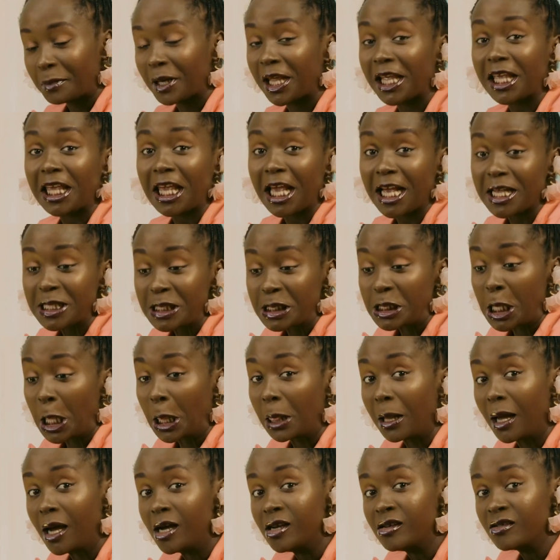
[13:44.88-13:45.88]
And I'm like, yes,
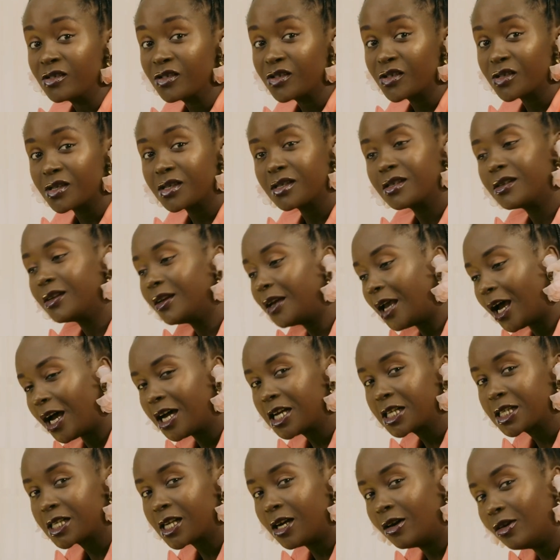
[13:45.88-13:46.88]
it won't.
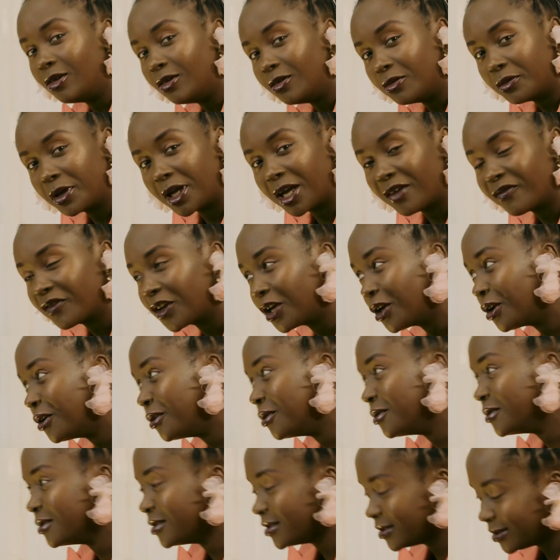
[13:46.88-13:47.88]
At all who we have
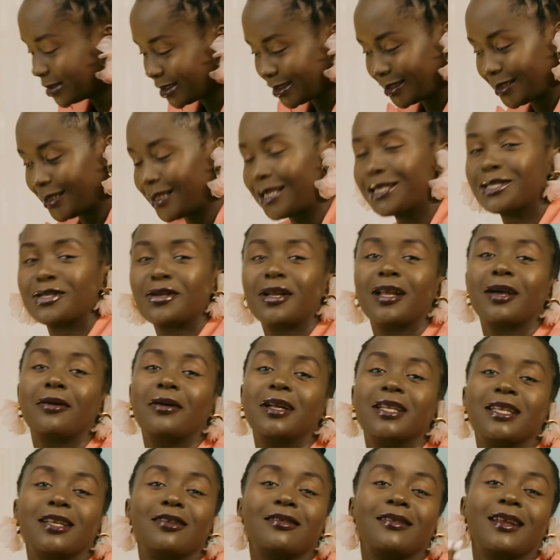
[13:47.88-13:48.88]
gone. Hey, that's all I
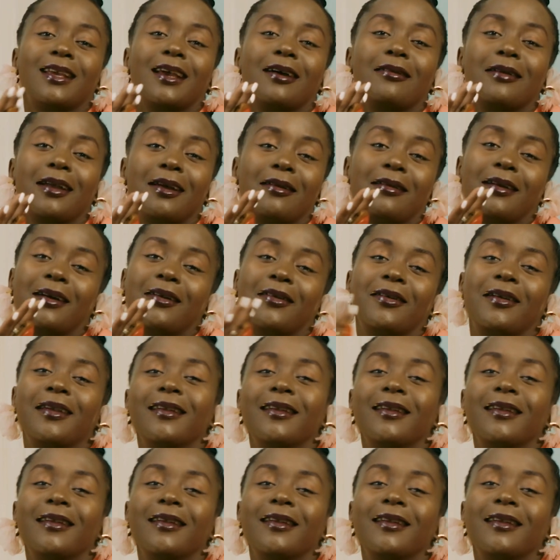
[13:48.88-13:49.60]
want. I don't care where we are